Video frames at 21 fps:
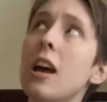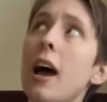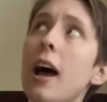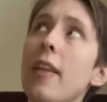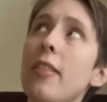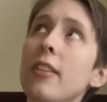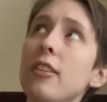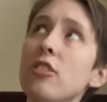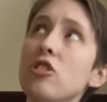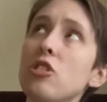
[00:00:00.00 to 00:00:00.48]
I
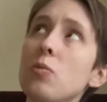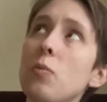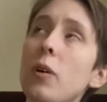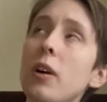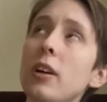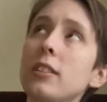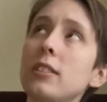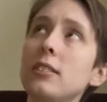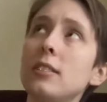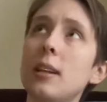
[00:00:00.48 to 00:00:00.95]
think she
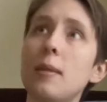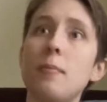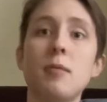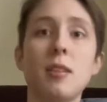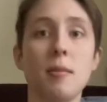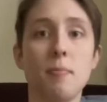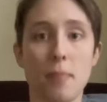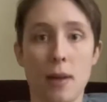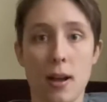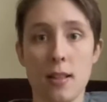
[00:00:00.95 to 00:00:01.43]
was, named
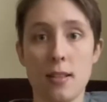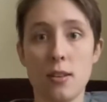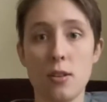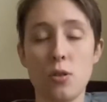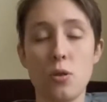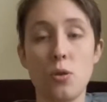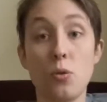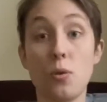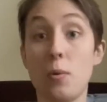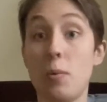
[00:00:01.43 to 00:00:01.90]

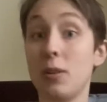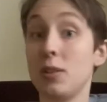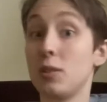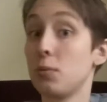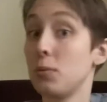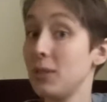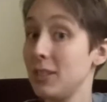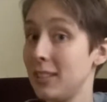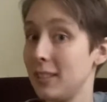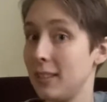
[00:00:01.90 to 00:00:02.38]
Imala, who was
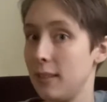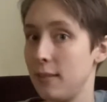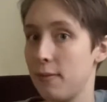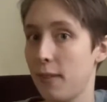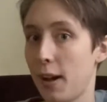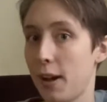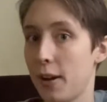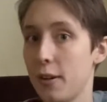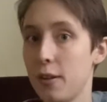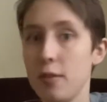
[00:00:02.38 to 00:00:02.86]
recently
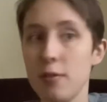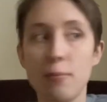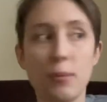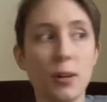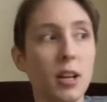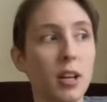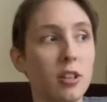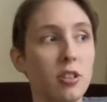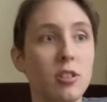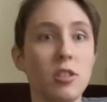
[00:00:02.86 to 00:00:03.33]
fired
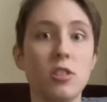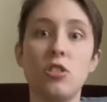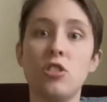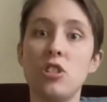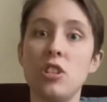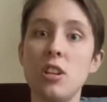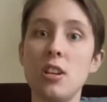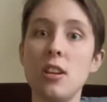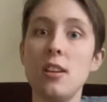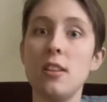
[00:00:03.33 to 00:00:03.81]
because
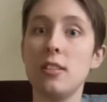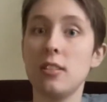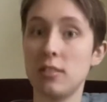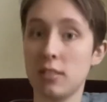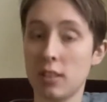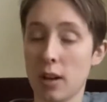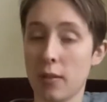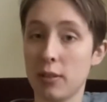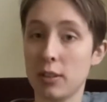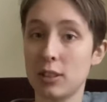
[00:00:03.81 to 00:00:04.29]
she
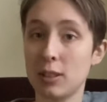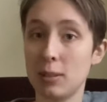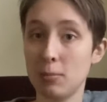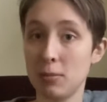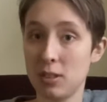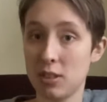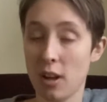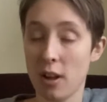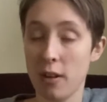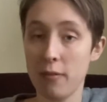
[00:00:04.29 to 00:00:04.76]
discovered some
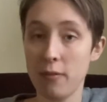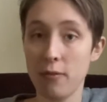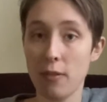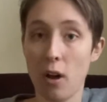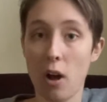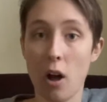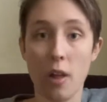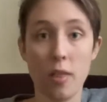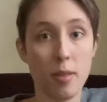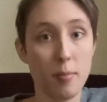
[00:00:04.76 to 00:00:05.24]
stuff
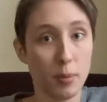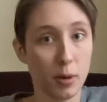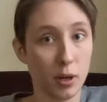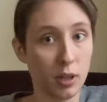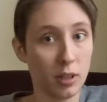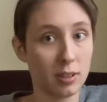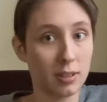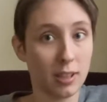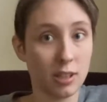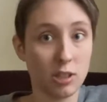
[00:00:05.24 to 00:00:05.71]
on the
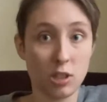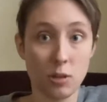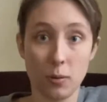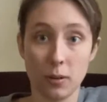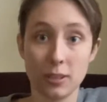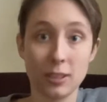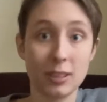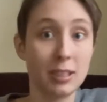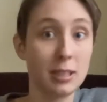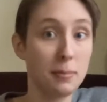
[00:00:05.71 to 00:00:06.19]
books that she
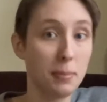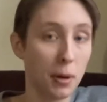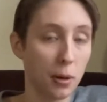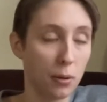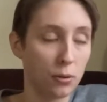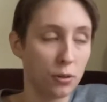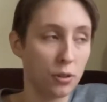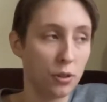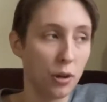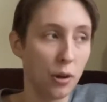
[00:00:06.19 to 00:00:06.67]
wasn't
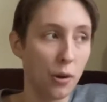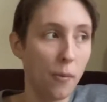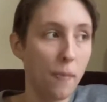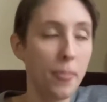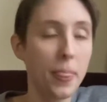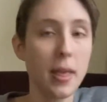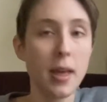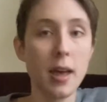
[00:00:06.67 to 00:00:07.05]
supposed to.